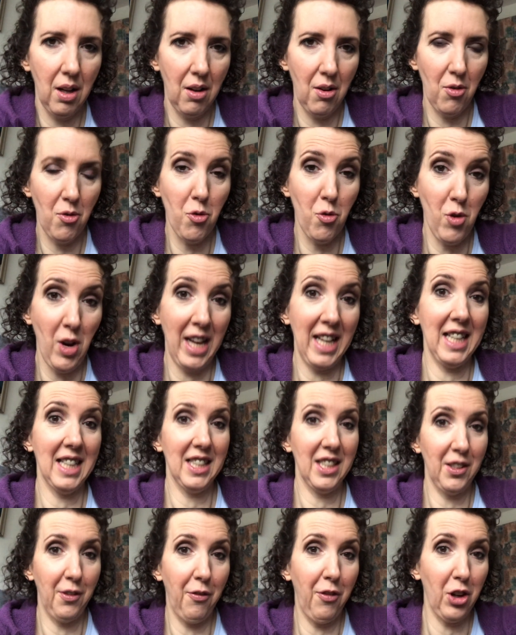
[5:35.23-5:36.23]
Right, it's
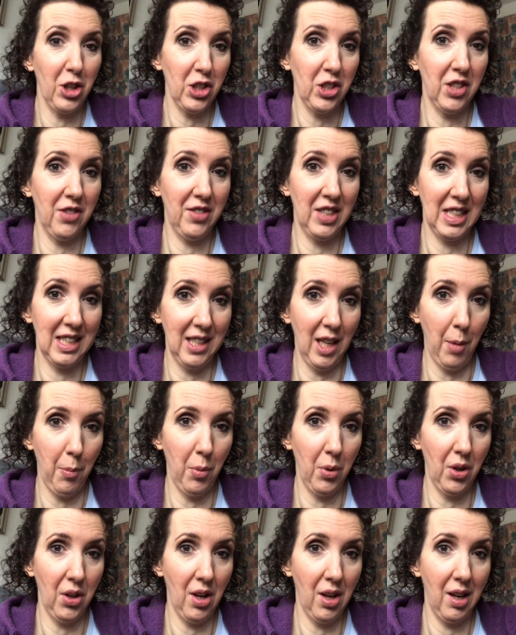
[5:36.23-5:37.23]
the 1st of December
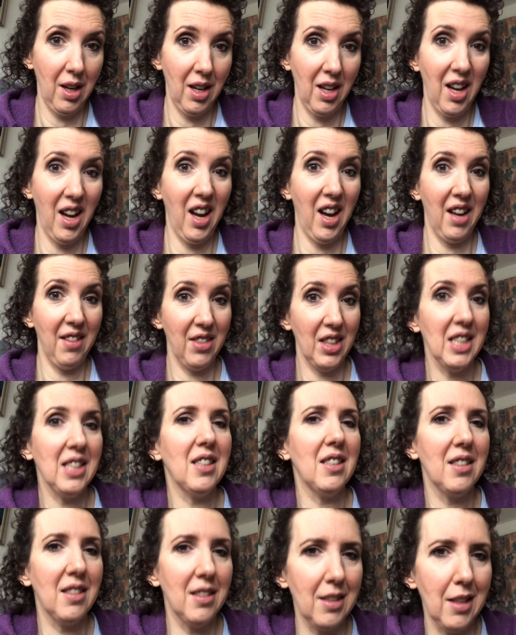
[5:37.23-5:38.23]
now, and this is
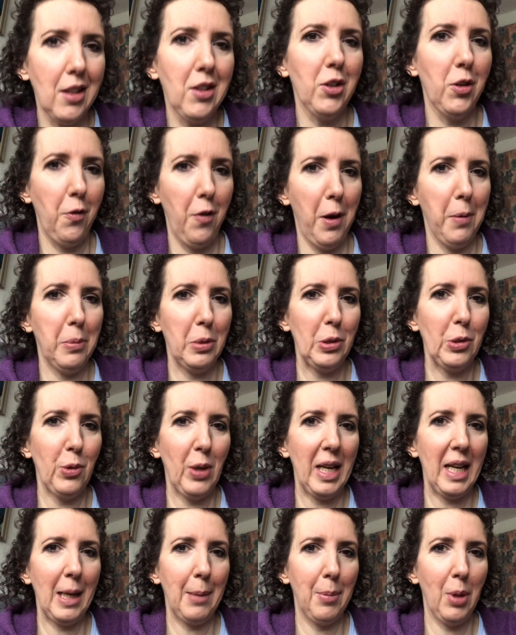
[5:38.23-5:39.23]
still November's
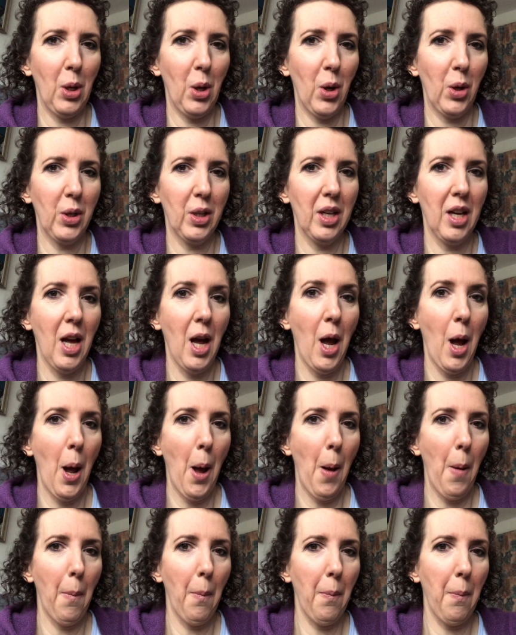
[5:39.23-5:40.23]
reading vlog.
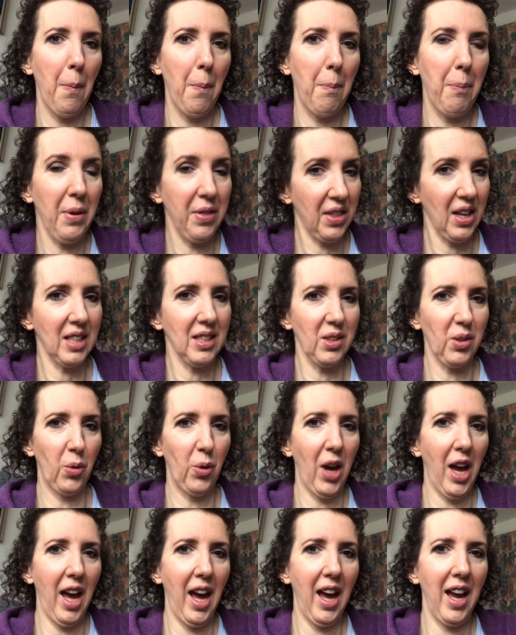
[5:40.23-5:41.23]
But that's
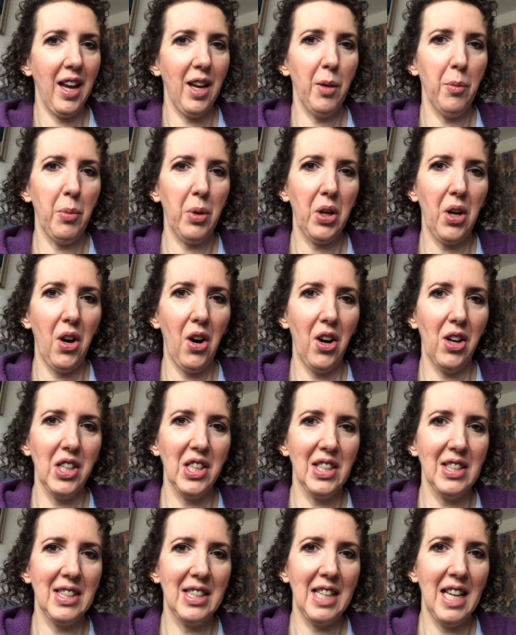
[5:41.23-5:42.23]
okay,
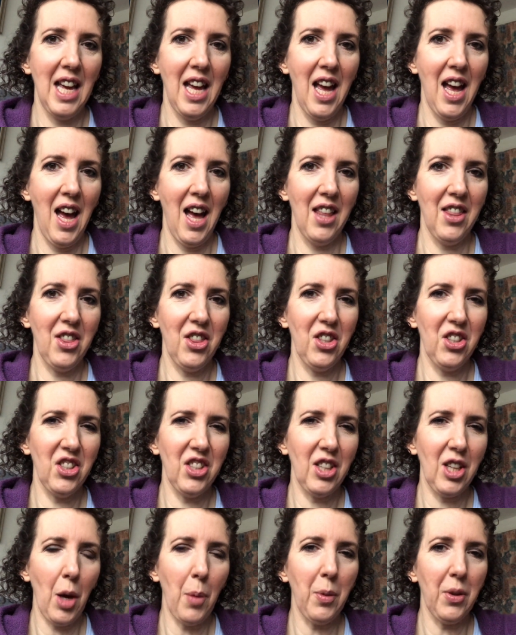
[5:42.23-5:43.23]
because there's a
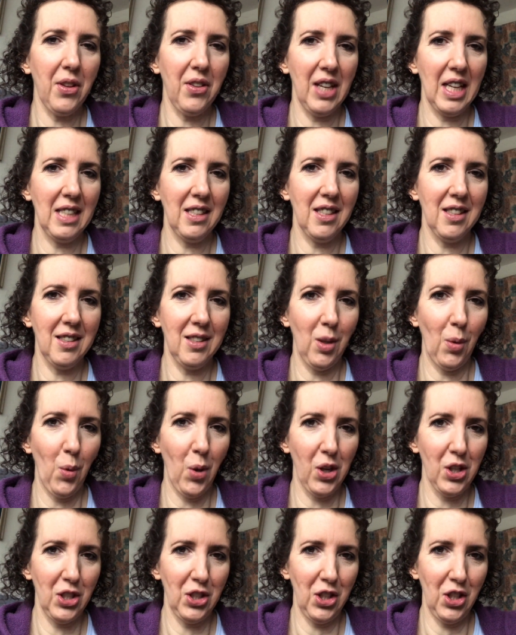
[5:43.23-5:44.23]
couple of things I still
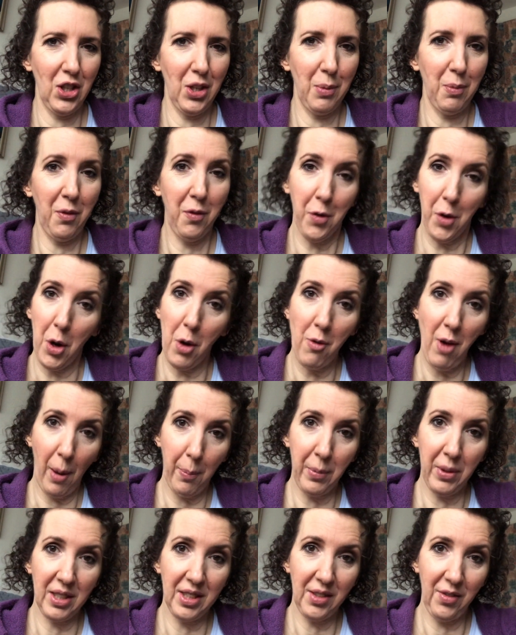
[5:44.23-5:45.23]
want to do before I wrap
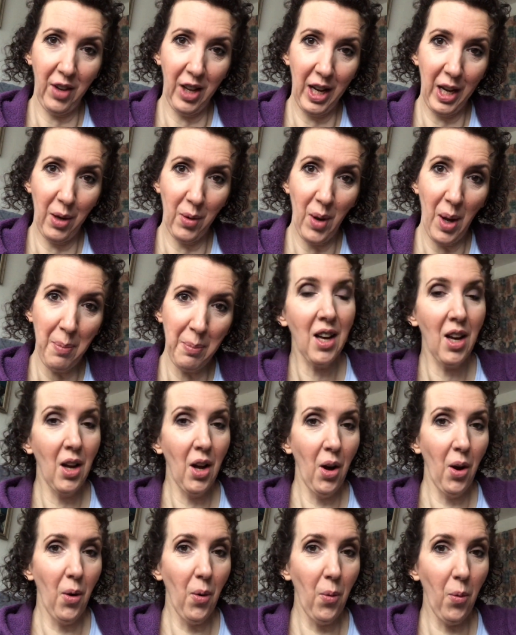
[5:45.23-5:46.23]
this video up.
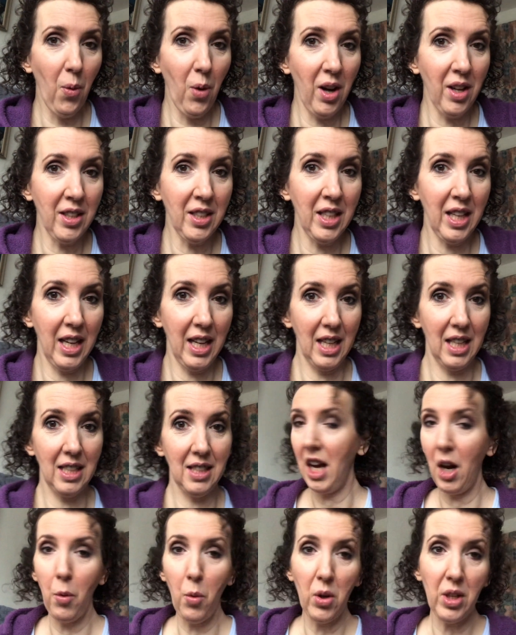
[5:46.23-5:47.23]
One is
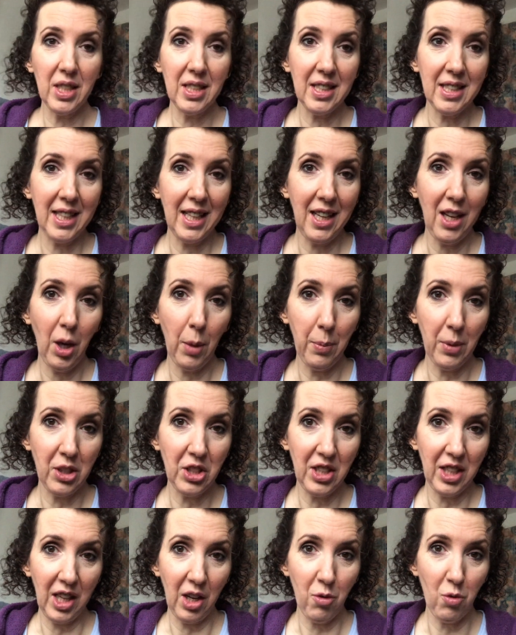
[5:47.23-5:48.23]
I want to see how much
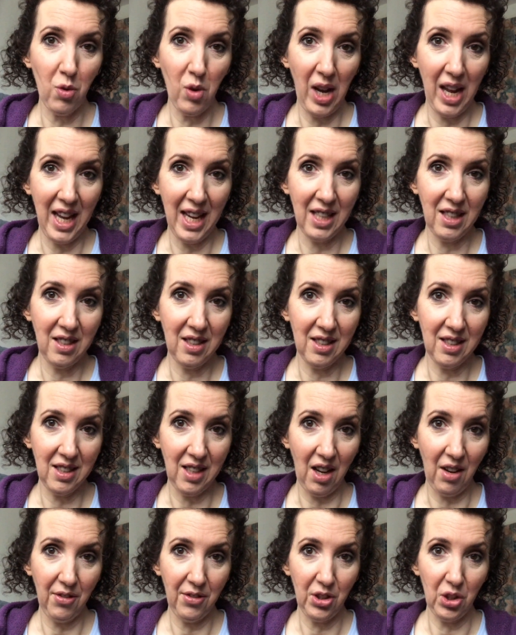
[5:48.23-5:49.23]
I get read this
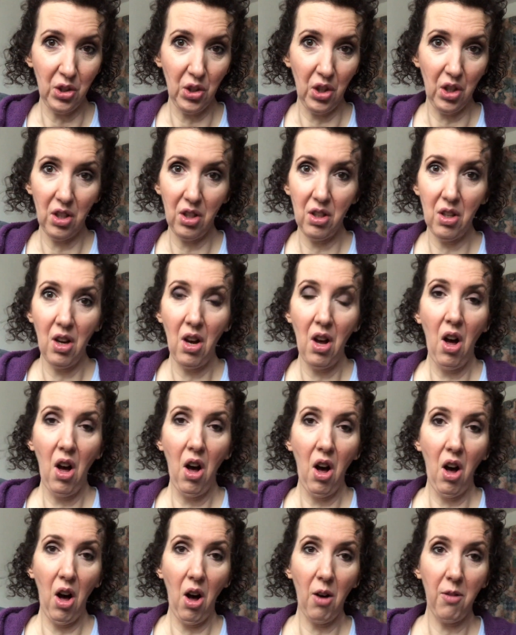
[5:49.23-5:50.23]
afternoon
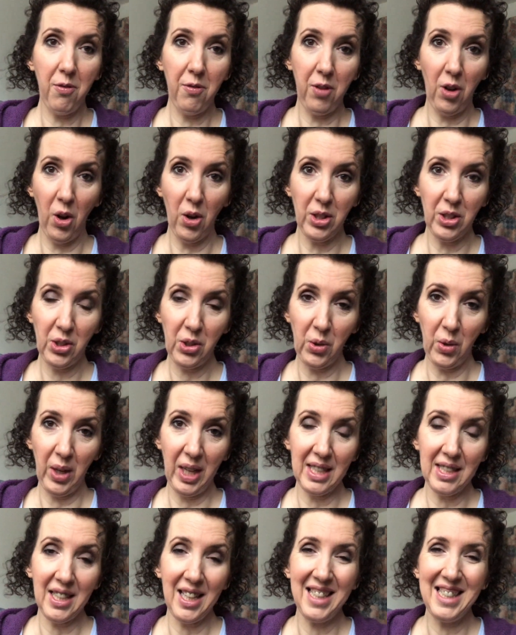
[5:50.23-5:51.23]
of Florence
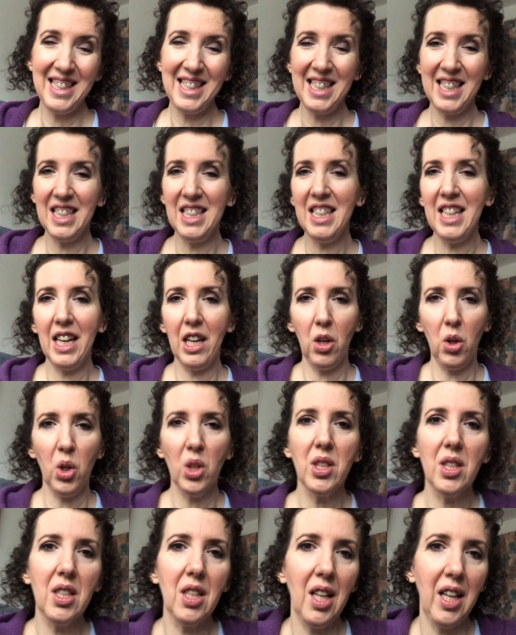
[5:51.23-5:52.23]
Grace. I didn't get on
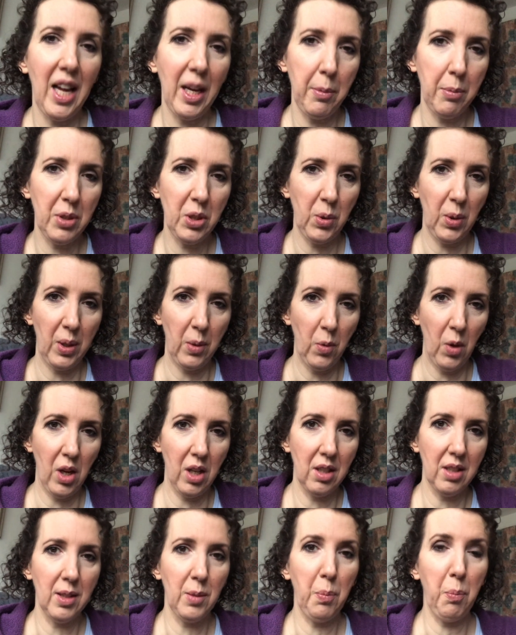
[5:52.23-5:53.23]
to The Light Between
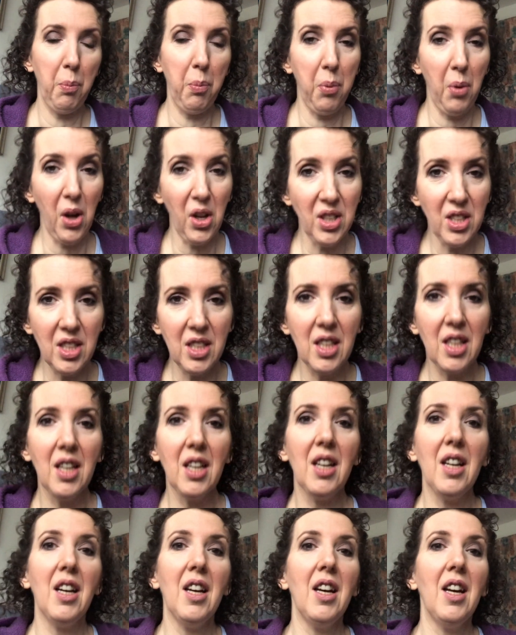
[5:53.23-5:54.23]
Worlds, but
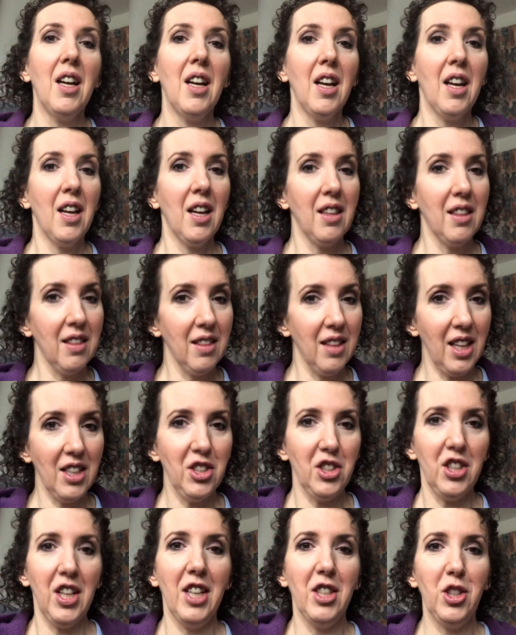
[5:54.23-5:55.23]
that's
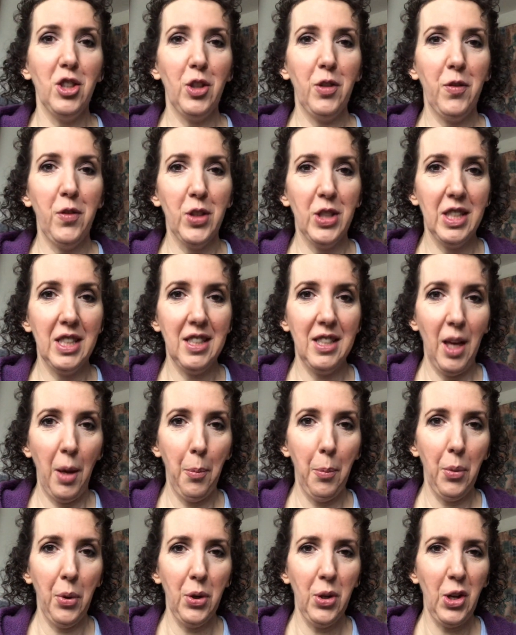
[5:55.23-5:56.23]
scheduled for
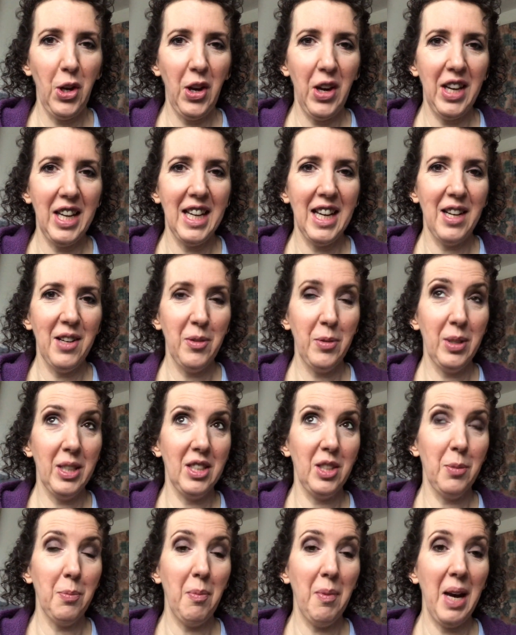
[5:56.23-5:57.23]
December now, which
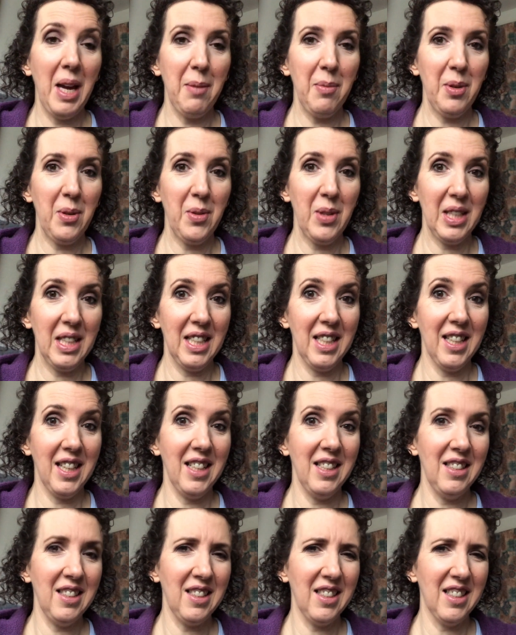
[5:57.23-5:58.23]
might be really
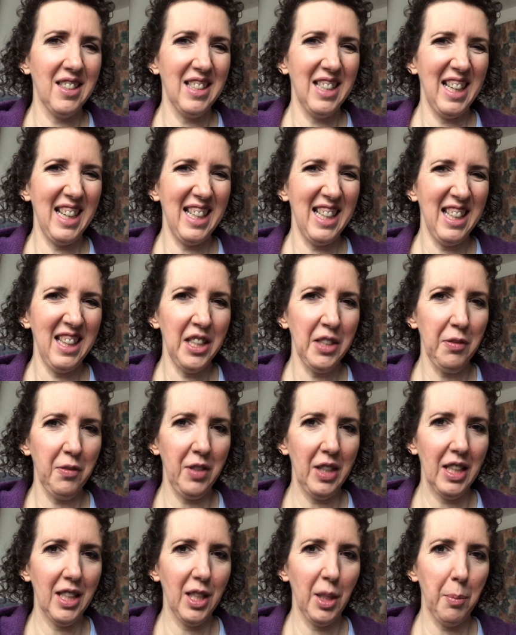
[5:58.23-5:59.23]
nice because I get the
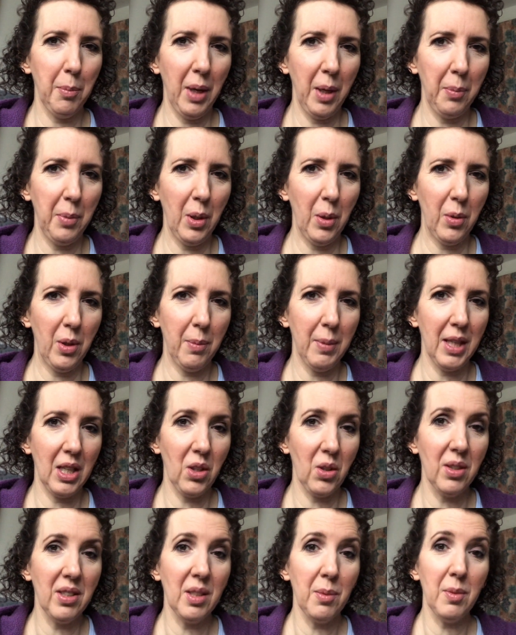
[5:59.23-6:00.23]
feeling it might be a wee bit
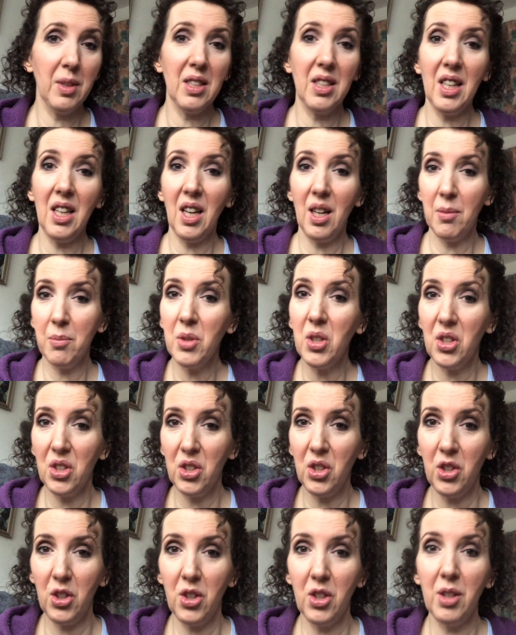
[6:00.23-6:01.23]
Christmassy. I'm not
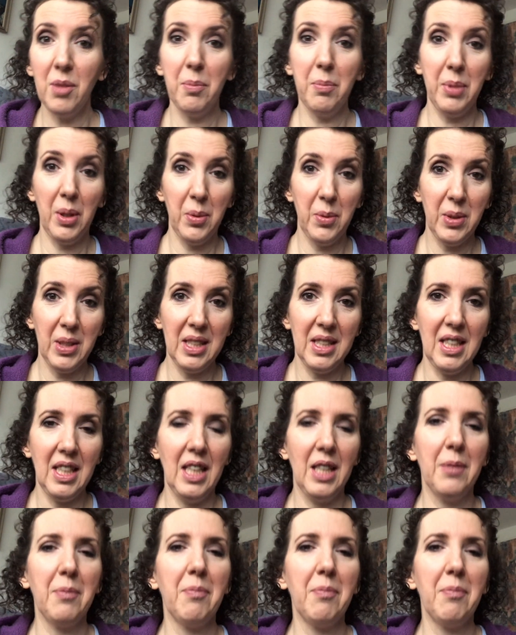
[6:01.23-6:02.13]
sure, but we'll see.